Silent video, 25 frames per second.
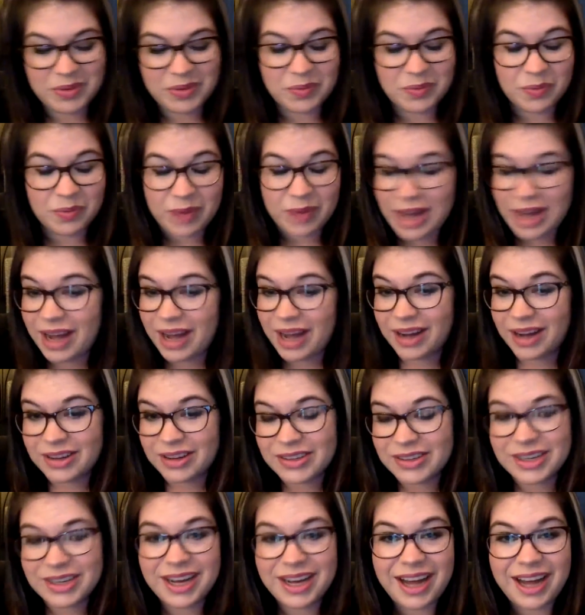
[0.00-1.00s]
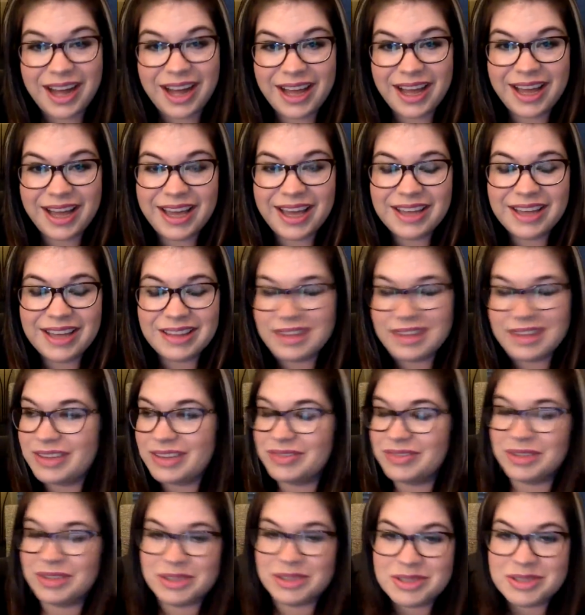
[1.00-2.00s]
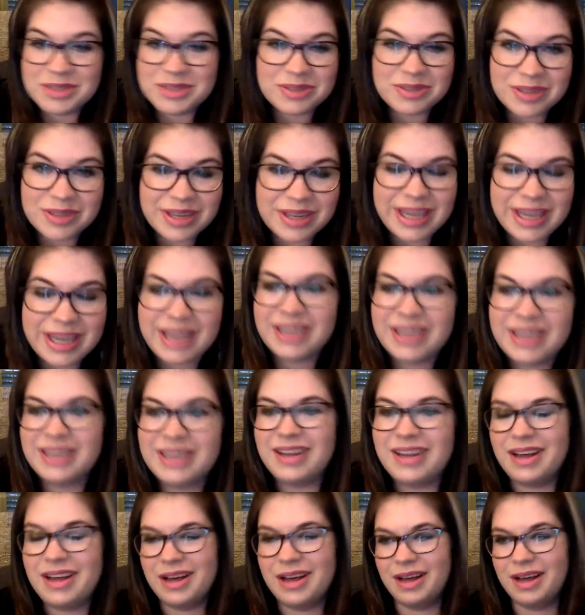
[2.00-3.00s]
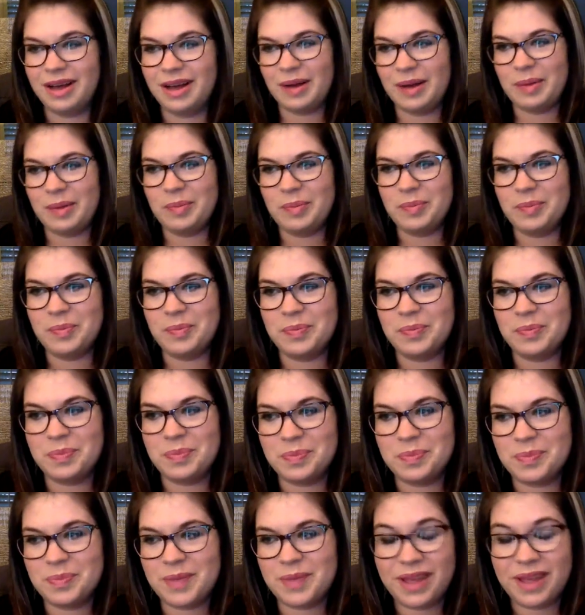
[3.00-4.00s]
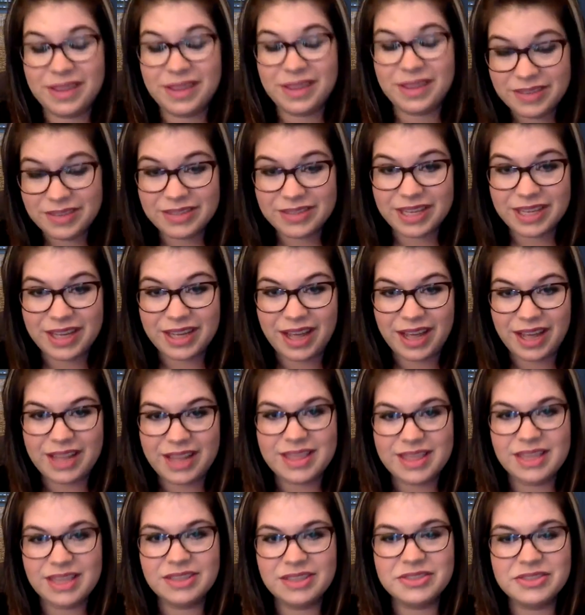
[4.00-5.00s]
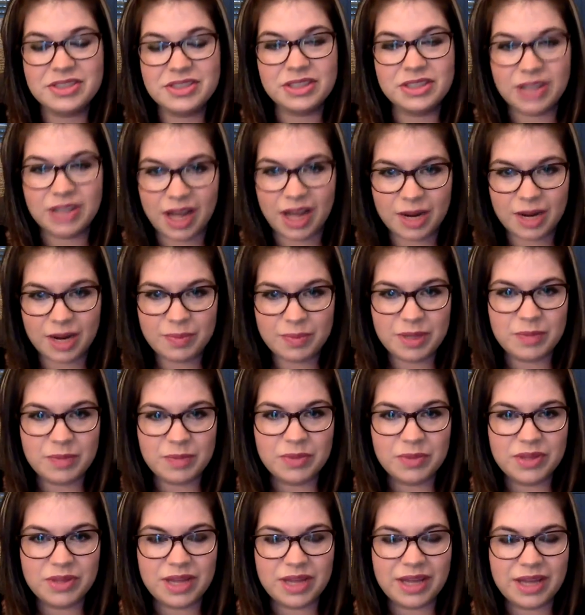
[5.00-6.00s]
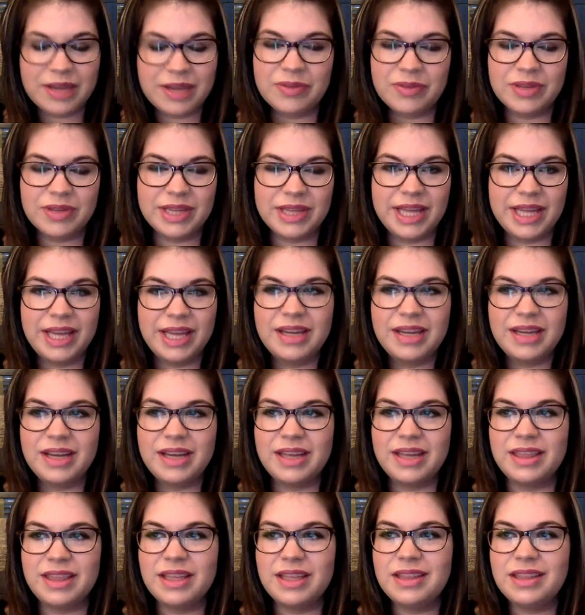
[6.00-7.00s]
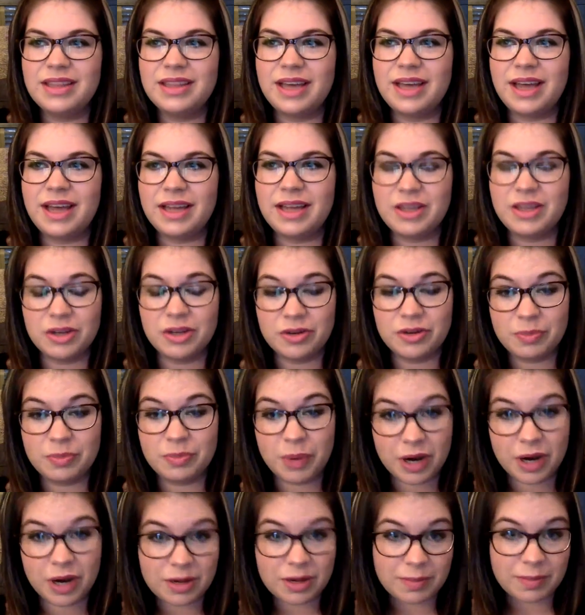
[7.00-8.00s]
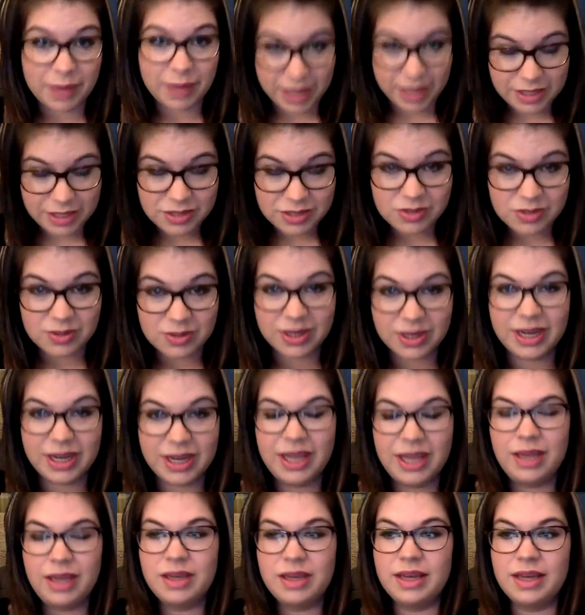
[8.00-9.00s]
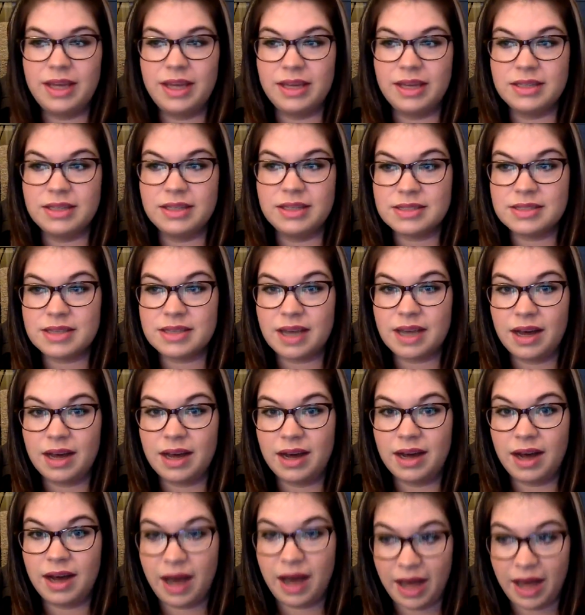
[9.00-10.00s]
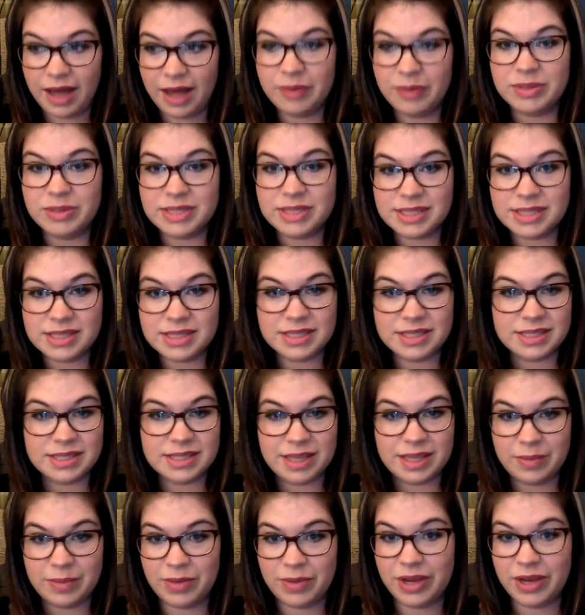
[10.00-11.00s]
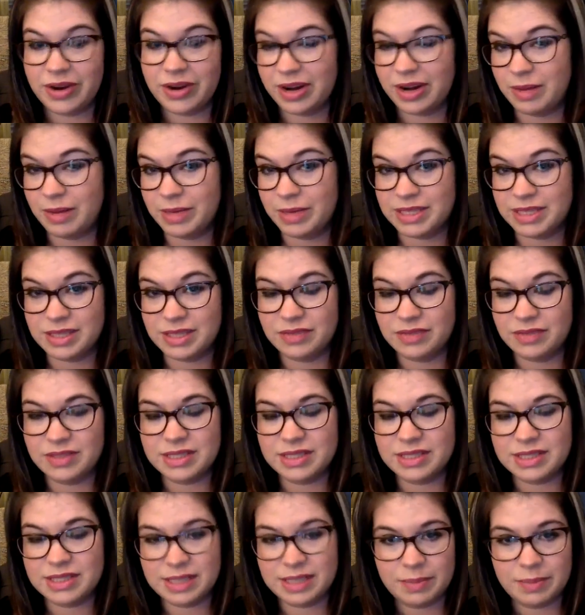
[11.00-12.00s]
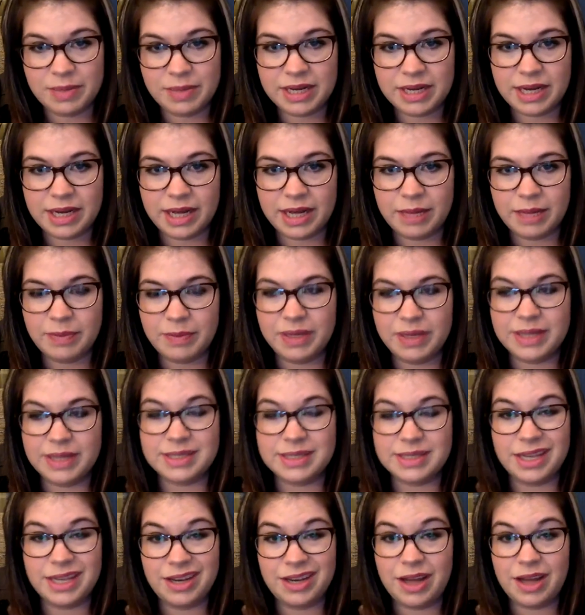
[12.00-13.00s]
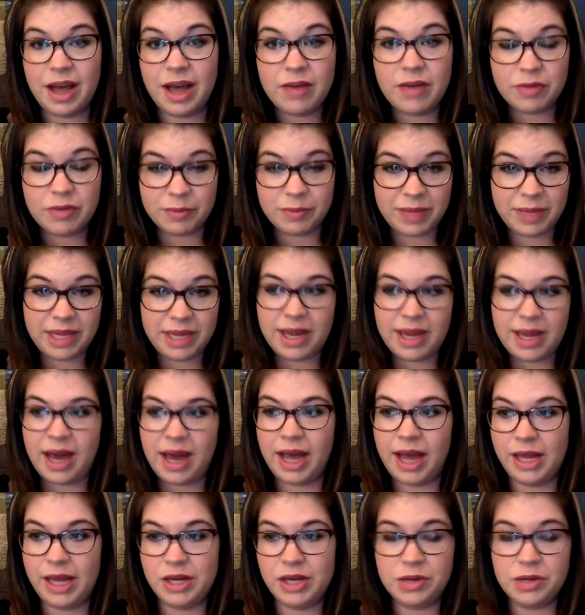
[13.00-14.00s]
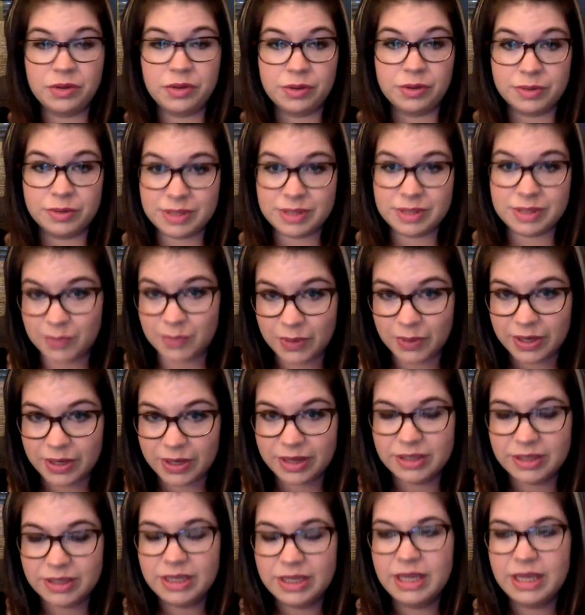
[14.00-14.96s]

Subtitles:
Wow. I love your story. I love it. I think there's a lot of people that can relate. And I think that, part of my story is I was the same way, crying myself to sleep at night because for me, I knew there was more.